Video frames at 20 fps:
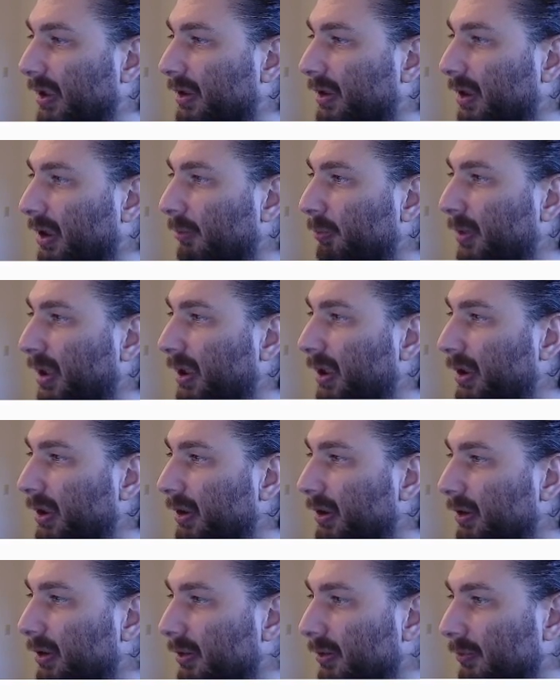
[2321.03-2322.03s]

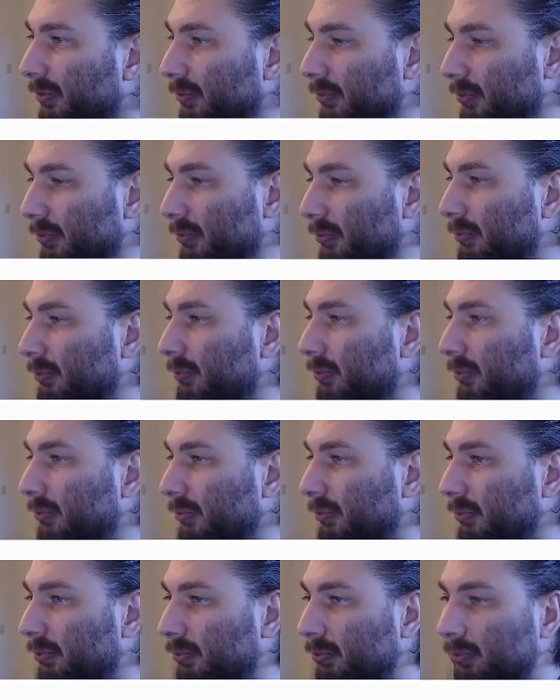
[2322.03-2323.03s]
updated
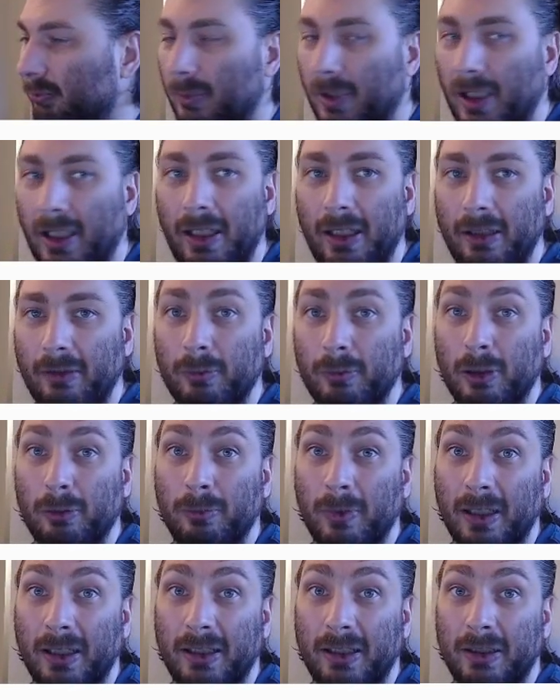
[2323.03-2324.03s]
and we're
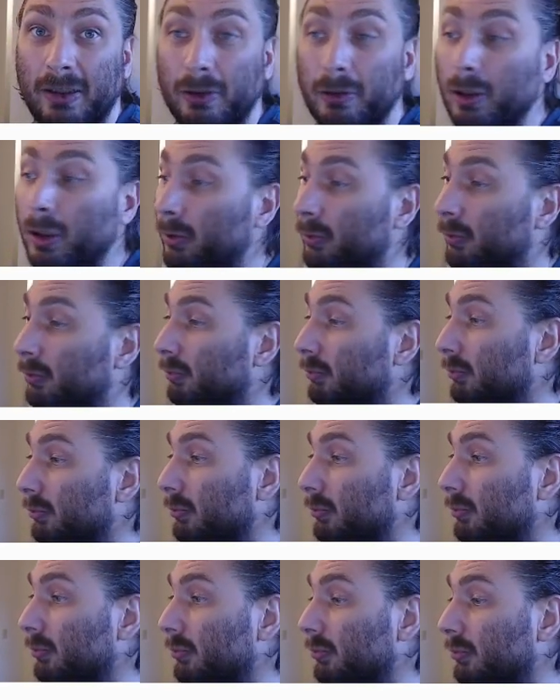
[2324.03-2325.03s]
ready to go.
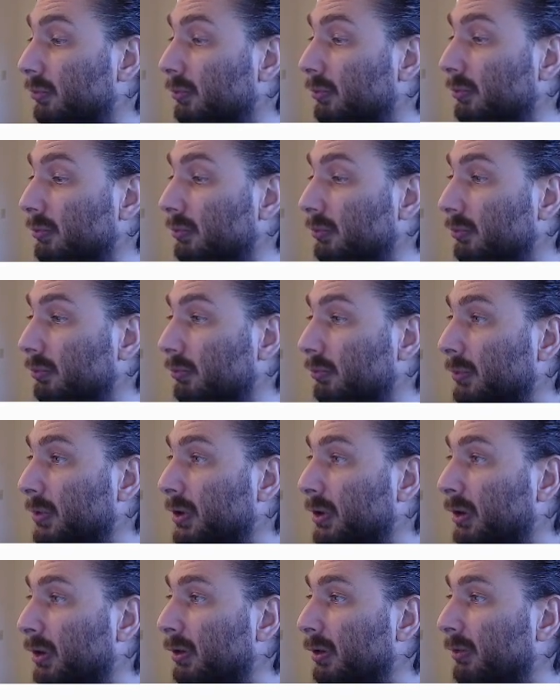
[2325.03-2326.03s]

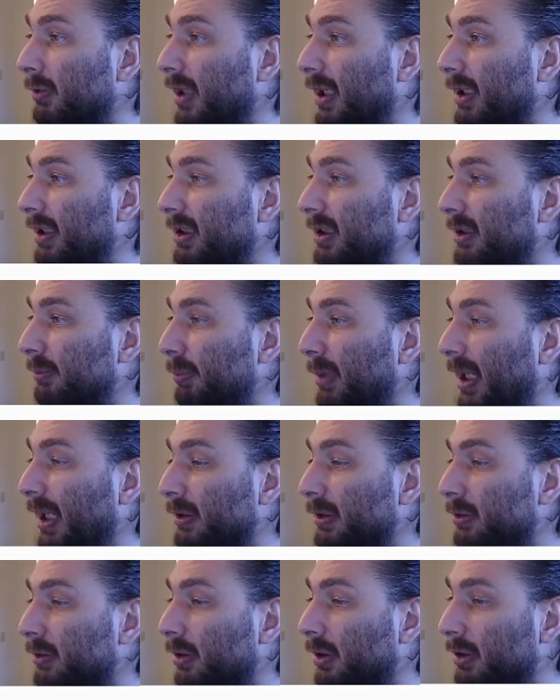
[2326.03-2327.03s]
So that is the
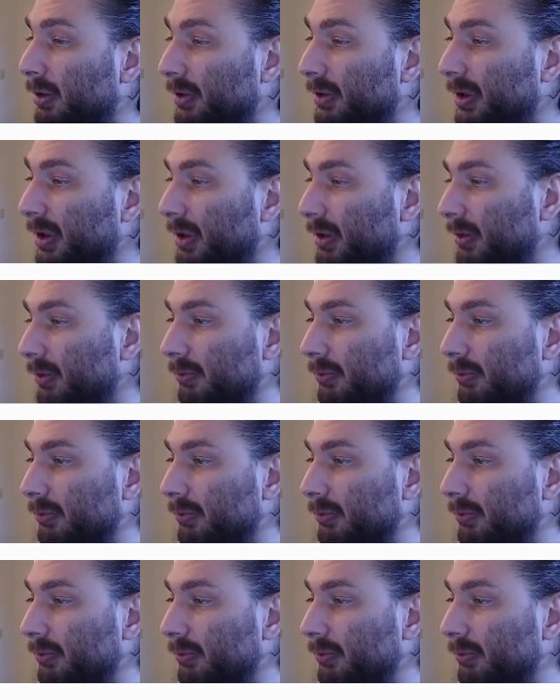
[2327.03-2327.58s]
paddle all done.